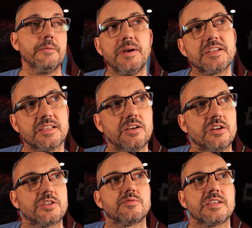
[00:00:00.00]
basically the
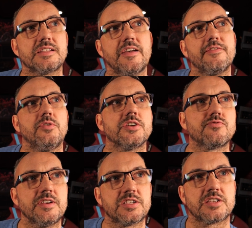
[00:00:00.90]
article says David
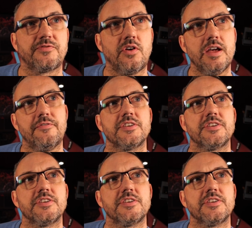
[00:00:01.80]
Moyes risks fight